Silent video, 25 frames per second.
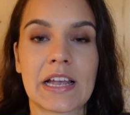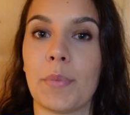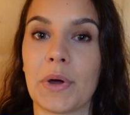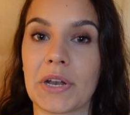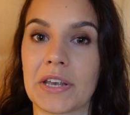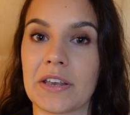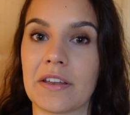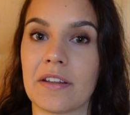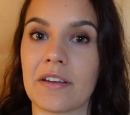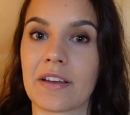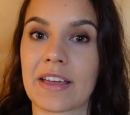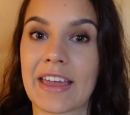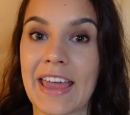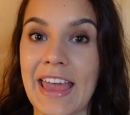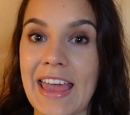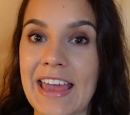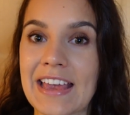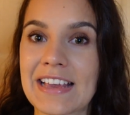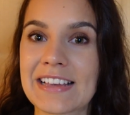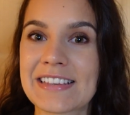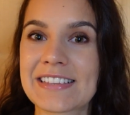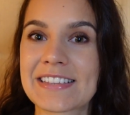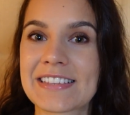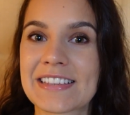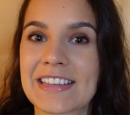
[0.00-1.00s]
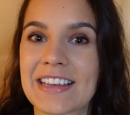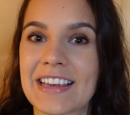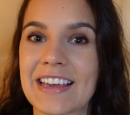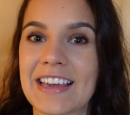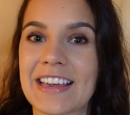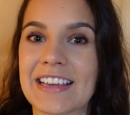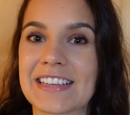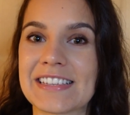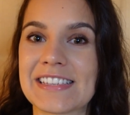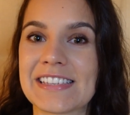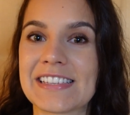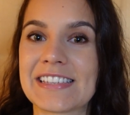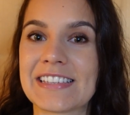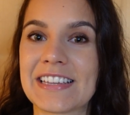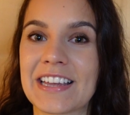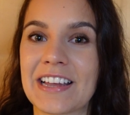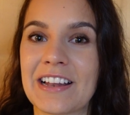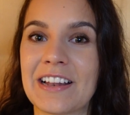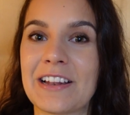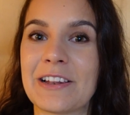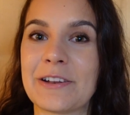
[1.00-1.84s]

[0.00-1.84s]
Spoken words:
But the case is still